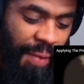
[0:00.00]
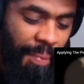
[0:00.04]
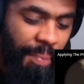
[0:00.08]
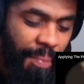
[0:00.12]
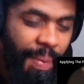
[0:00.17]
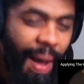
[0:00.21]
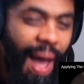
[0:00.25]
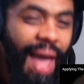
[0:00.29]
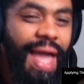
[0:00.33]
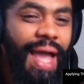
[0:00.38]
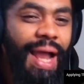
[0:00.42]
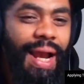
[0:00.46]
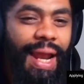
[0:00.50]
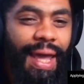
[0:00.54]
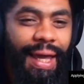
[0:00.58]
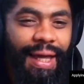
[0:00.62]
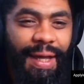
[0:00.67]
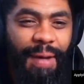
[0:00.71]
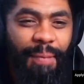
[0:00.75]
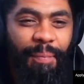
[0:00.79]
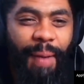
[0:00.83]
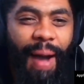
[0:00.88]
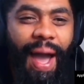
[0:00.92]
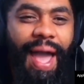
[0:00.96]
Buy a
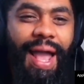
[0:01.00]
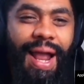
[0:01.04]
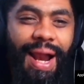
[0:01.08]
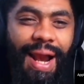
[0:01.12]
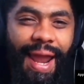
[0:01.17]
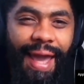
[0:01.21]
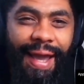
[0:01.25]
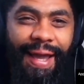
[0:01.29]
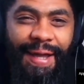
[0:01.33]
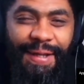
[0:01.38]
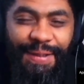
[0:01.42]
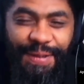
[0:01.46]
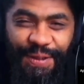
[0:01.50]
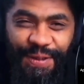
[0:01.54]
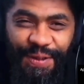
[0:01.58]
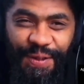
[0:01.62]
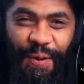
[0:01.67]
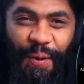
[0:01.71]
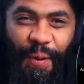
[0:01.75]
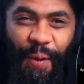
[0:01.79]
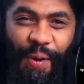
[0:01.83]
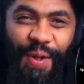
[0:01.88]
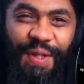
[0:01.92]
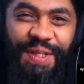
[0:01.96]
lekker is a
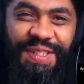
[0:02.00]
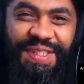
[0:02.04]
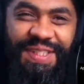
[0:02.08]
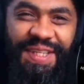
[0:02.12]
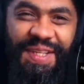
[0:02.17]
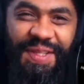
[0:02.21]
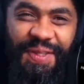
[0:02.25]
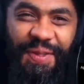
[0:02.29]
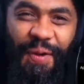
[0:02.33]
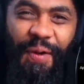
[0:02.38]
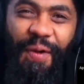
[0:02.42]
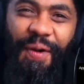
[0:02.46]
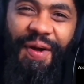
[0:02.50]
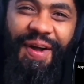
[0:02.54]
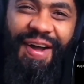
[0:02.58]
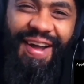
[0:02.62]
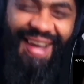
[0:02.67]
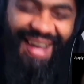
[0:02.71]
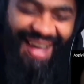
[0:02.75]
once a dog.